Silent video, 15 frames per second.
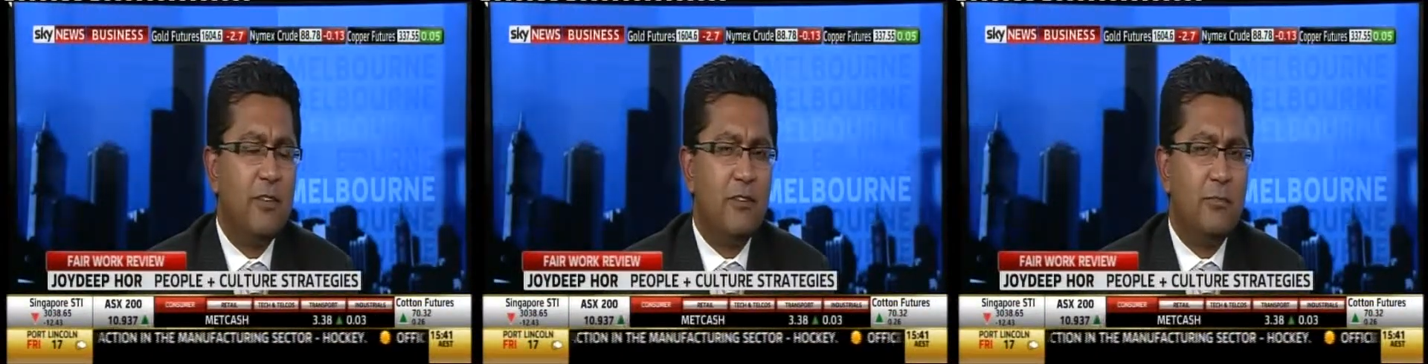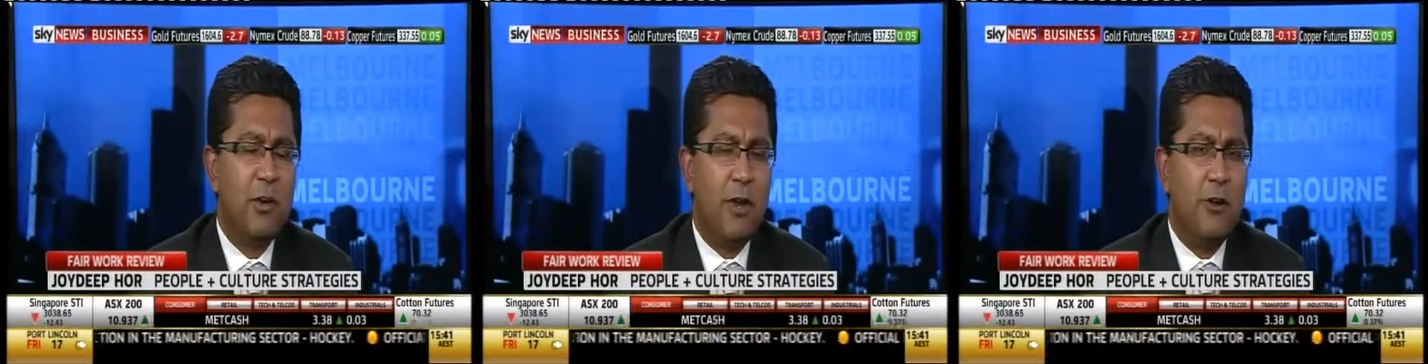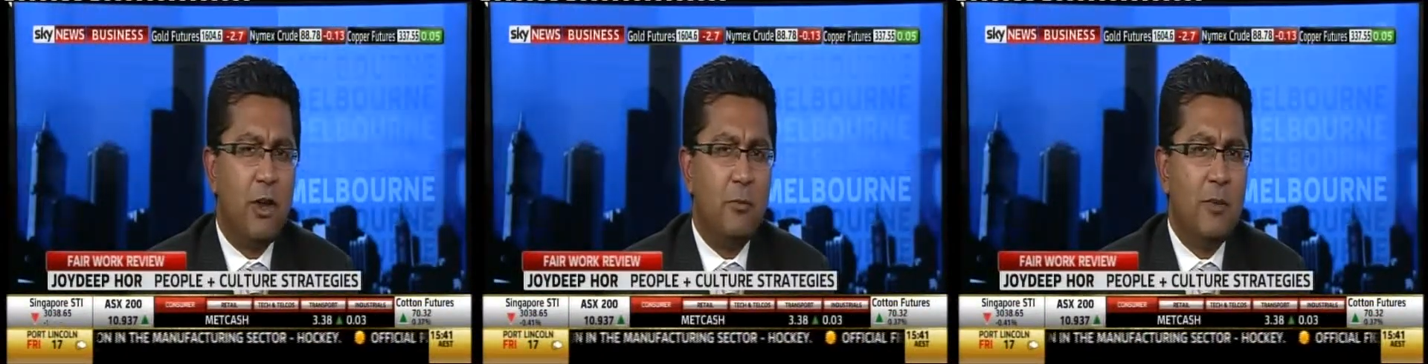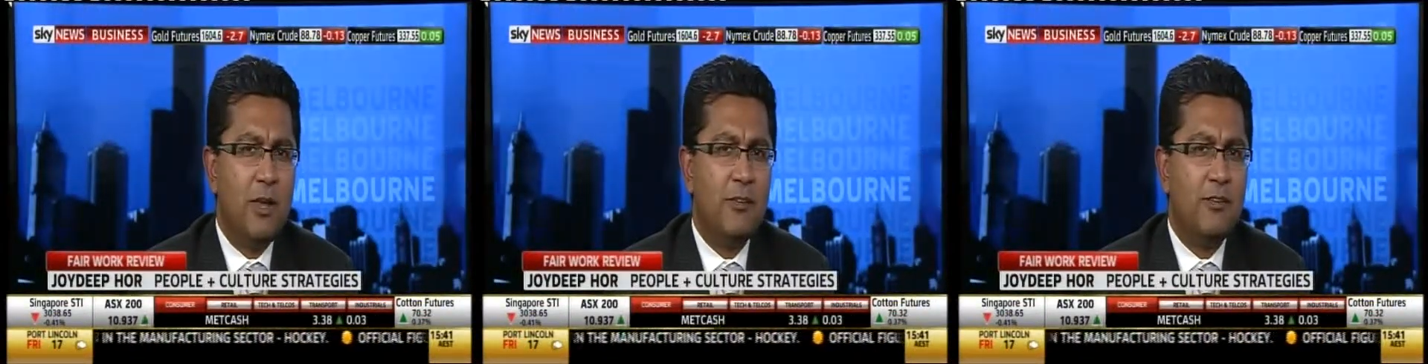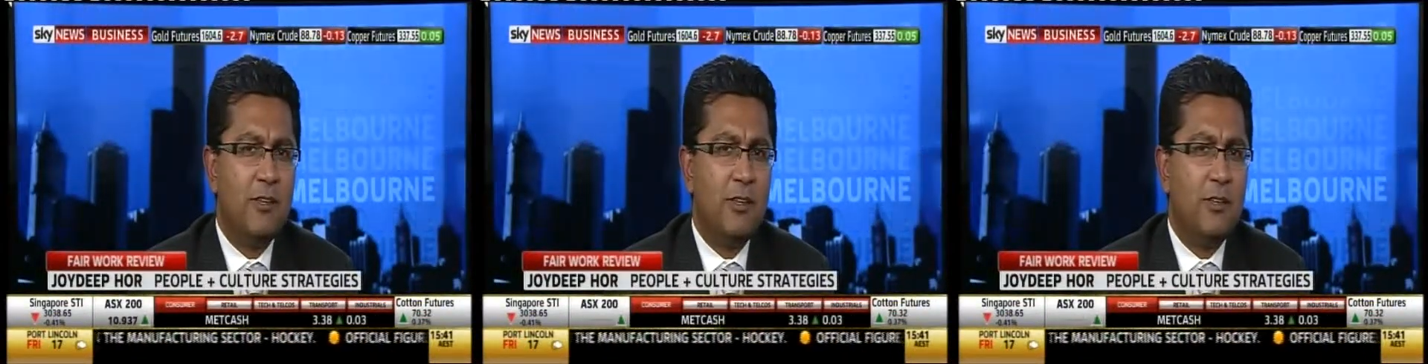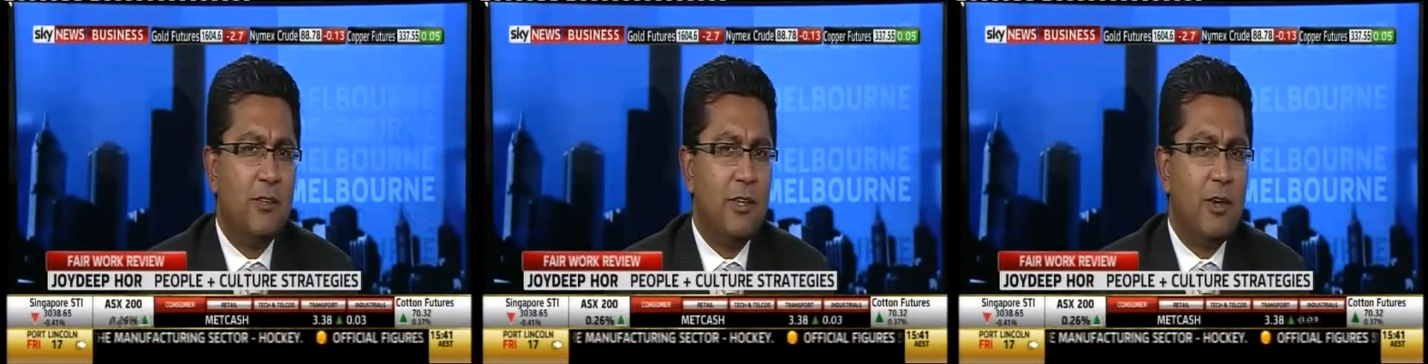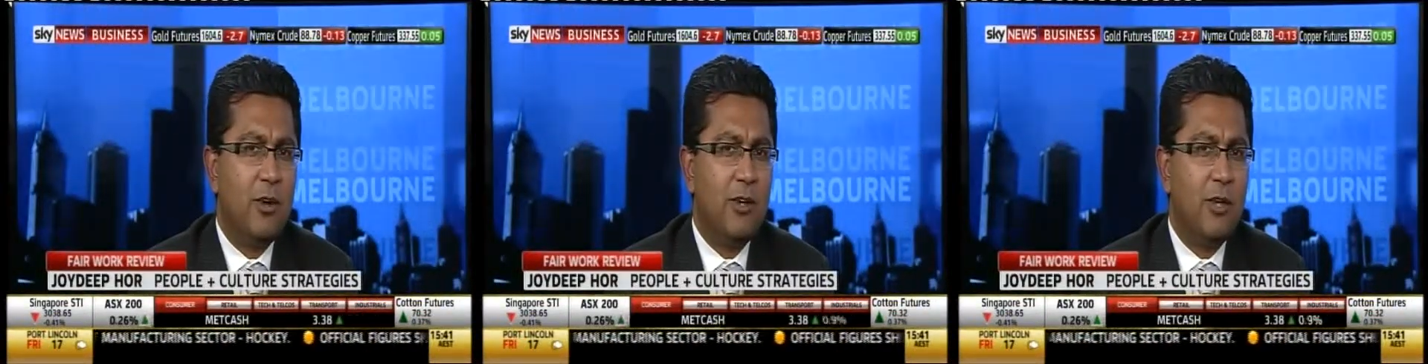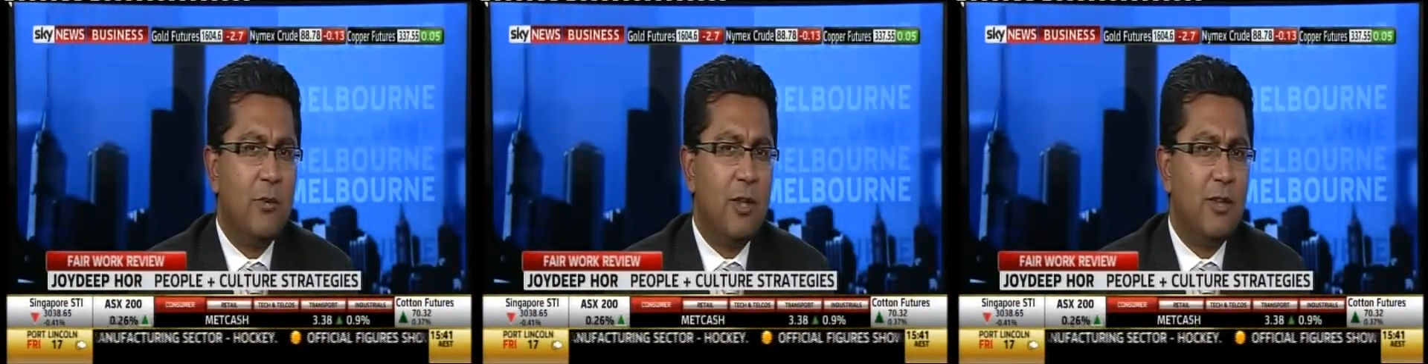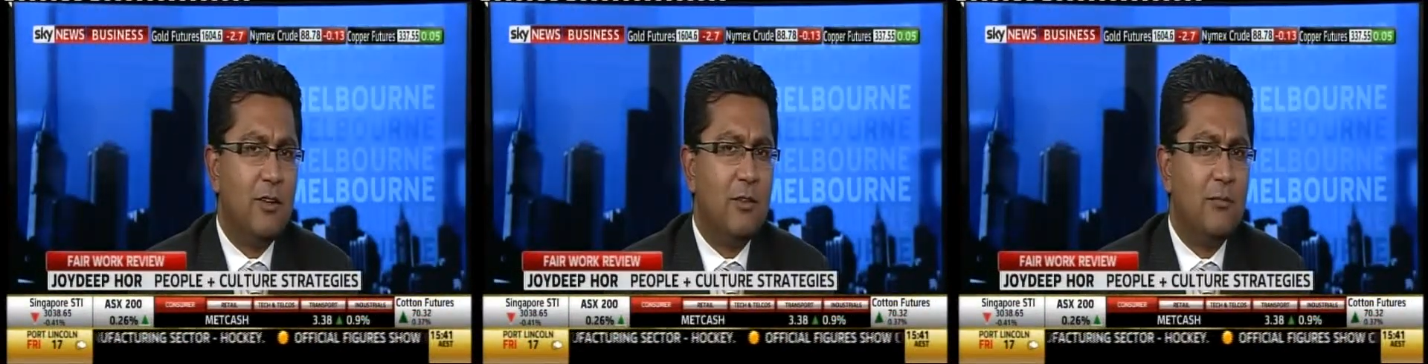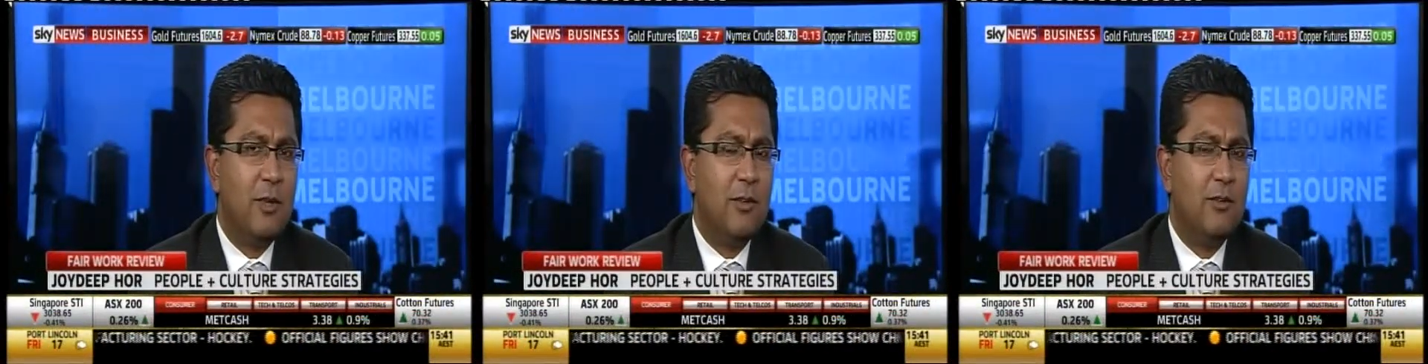It's by no means the only one.
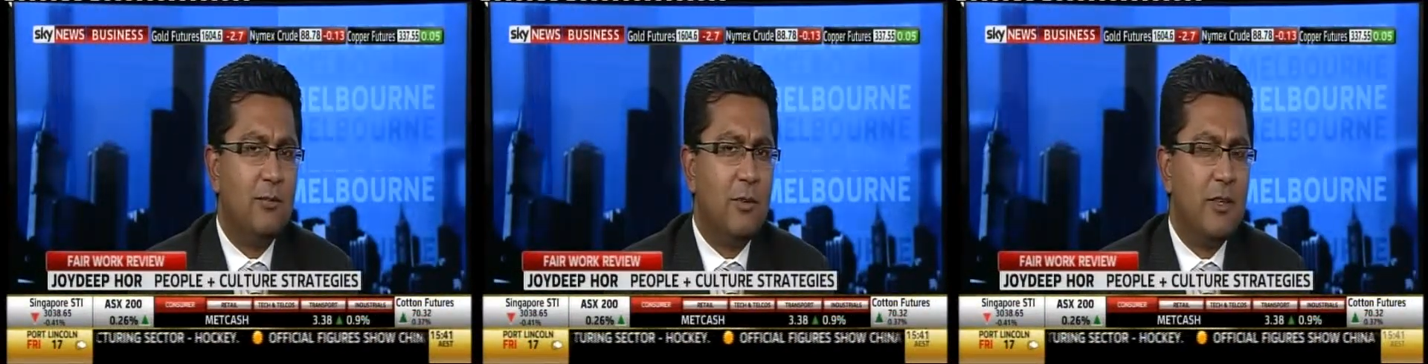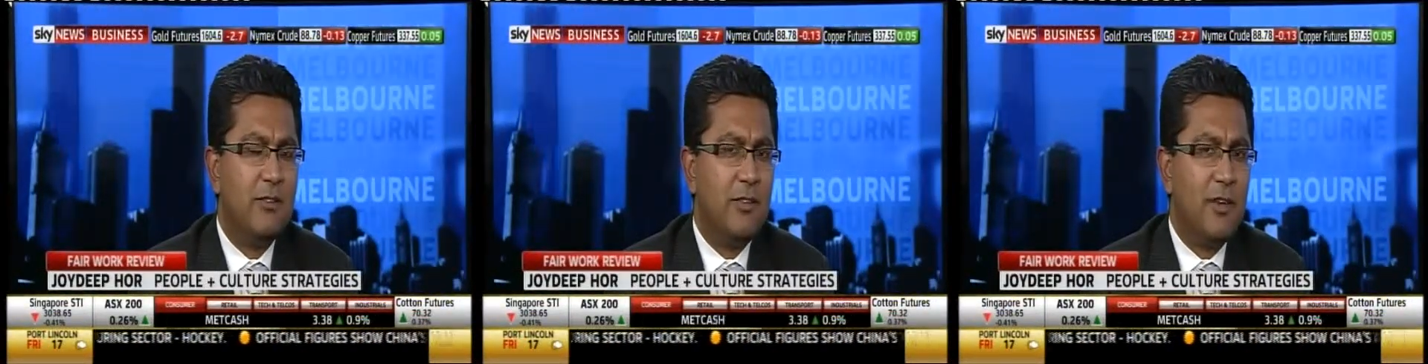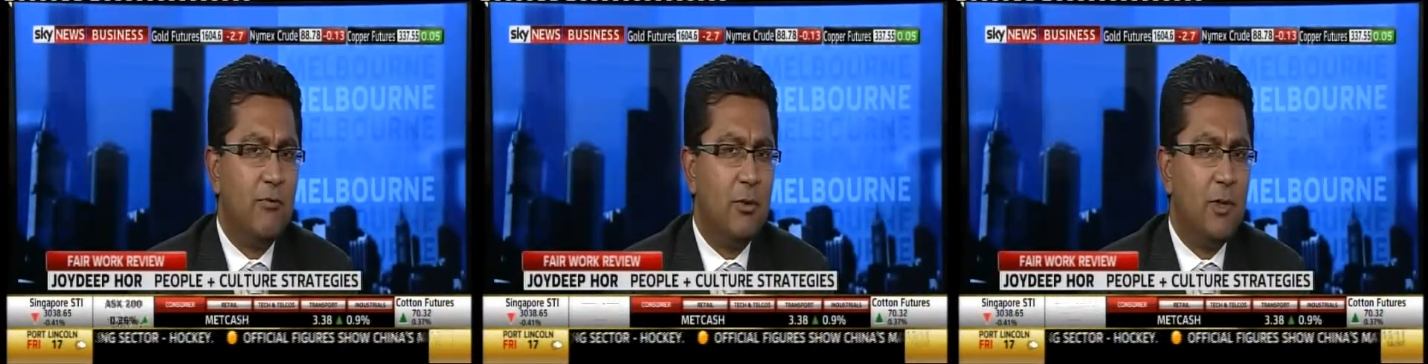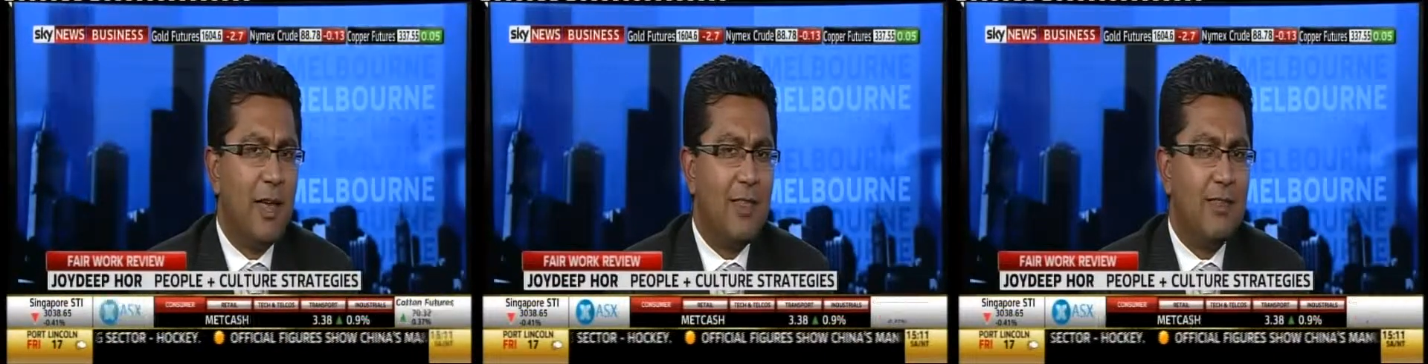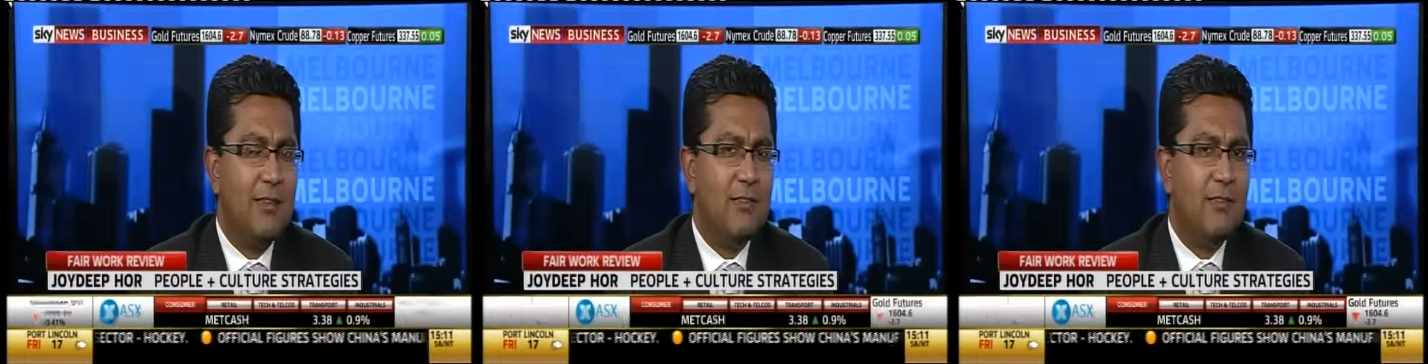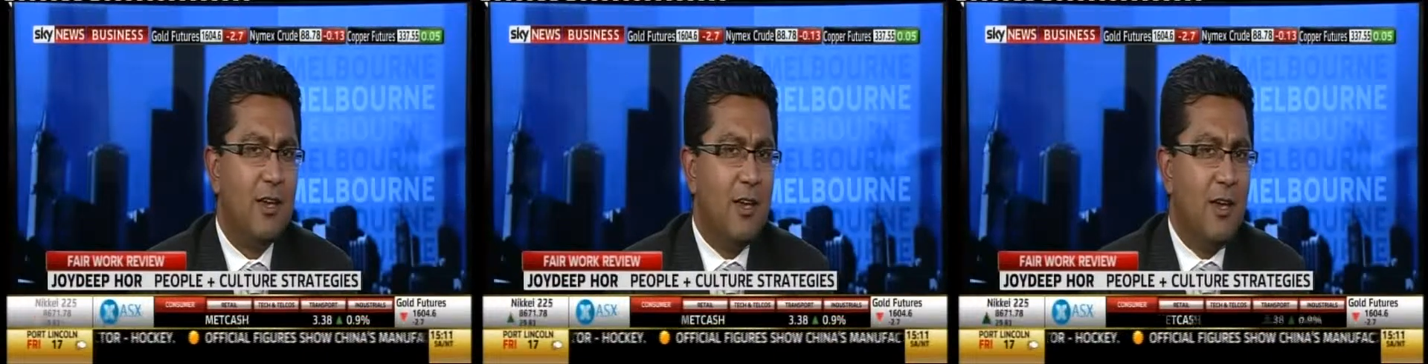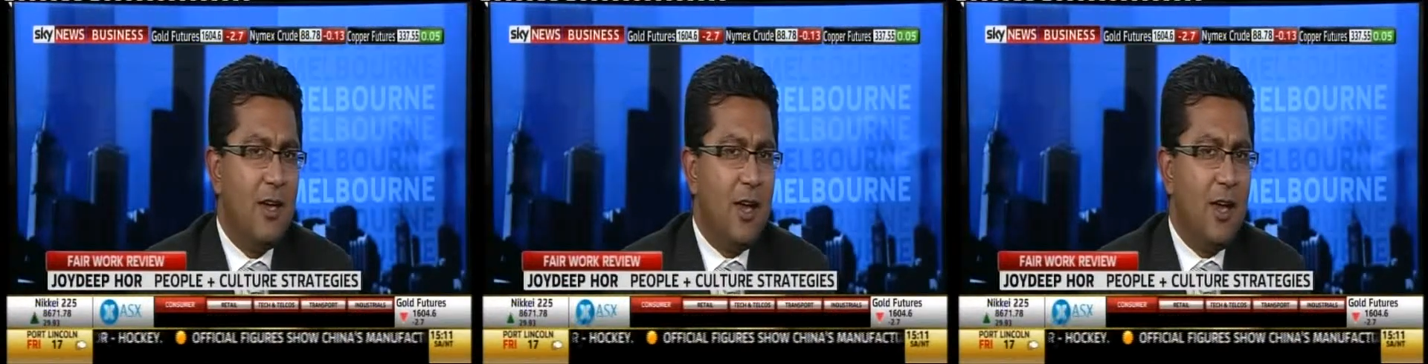There have been several others.